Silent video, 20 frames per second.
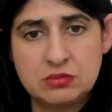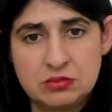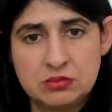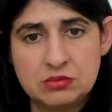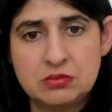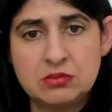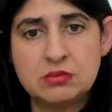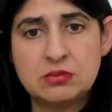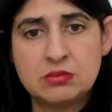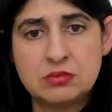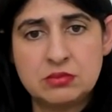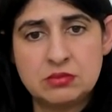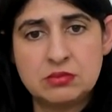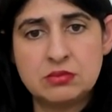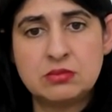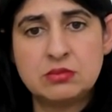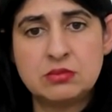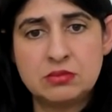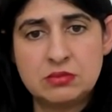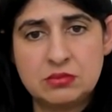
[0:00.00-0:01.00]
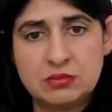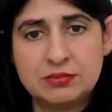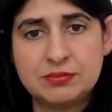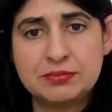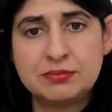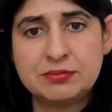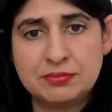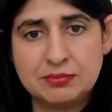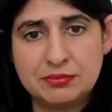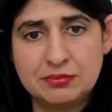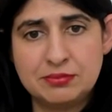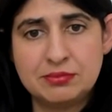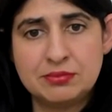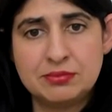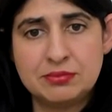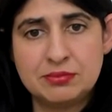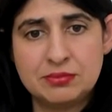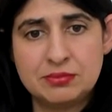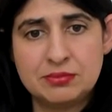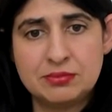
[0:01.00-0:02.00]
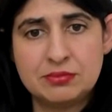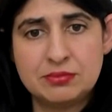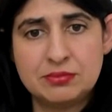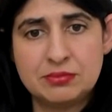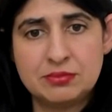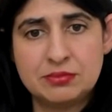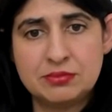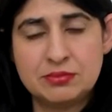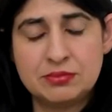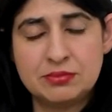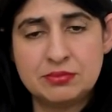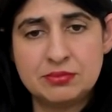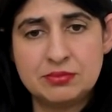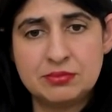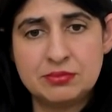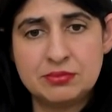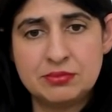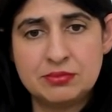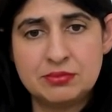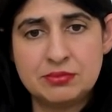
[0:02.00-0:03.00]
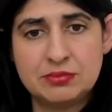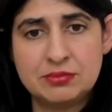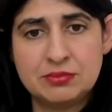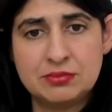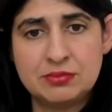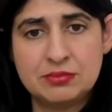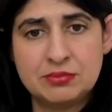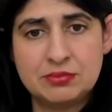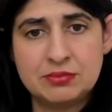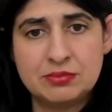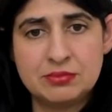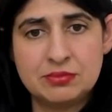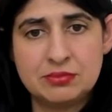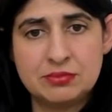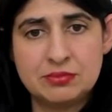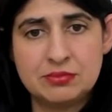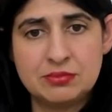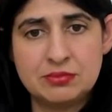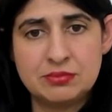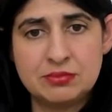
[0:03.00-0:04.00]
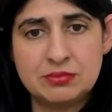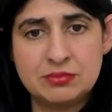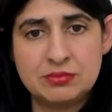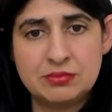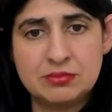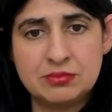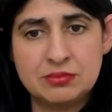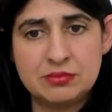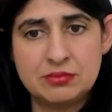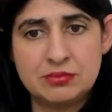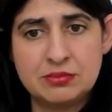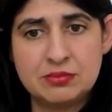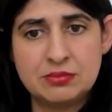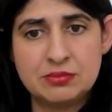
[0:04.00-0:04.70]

The person shown says nothing.